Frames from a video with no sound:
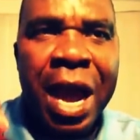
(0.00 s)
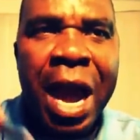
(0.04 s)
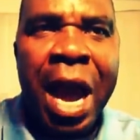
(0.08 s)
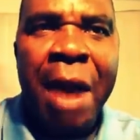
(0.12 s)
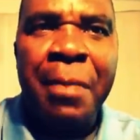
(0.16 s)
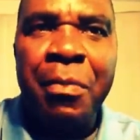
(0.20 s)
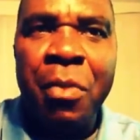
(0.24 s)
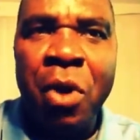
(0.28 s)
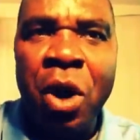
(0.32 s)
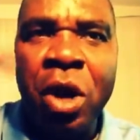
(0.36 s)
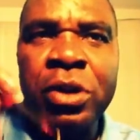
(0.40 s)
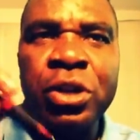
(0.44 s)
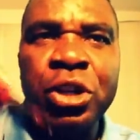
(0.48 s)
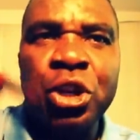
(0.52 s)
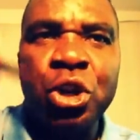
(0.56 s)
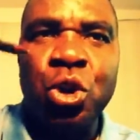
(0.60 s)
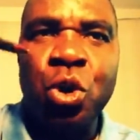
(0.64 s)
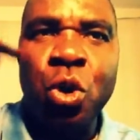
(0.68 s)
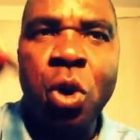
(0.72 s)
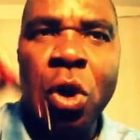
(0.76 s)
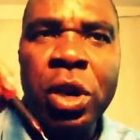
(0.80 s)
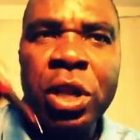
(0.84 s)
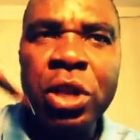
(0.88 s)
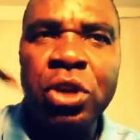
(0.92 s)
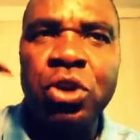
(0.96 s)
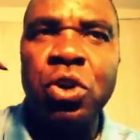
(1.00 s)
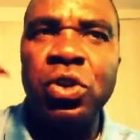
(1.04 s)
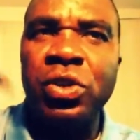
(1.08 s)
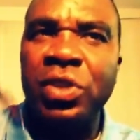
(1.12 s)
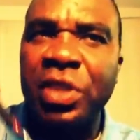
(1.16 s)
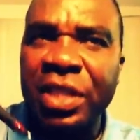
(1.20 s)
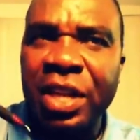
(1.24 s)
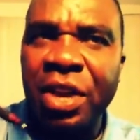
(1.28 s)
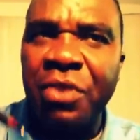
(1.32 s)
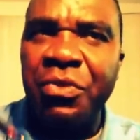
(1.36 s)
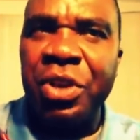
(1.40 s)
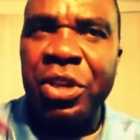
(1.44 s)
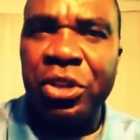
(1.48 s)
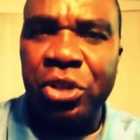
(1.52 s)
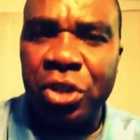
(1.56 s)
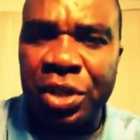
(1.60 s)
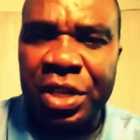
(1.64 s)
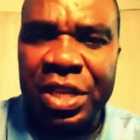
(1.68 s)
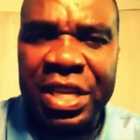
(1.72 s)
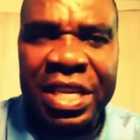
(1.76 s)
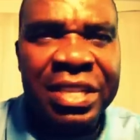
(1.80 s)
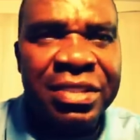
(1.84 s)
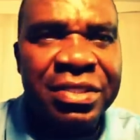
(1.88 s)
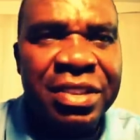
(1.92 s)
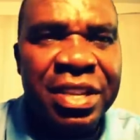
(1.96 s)
among the Holy Ghost
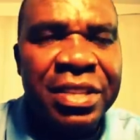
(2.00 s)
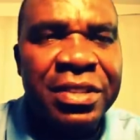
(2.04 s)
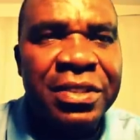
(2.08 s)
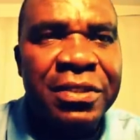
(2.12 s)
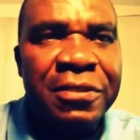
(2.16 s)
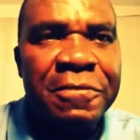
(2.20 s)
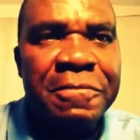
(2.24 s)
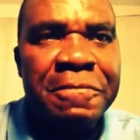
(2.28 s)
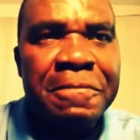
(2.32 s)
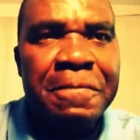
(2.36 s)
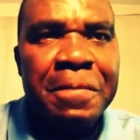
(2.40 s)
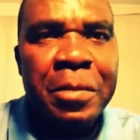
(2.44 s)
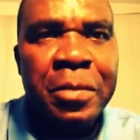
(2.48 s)
generation is this.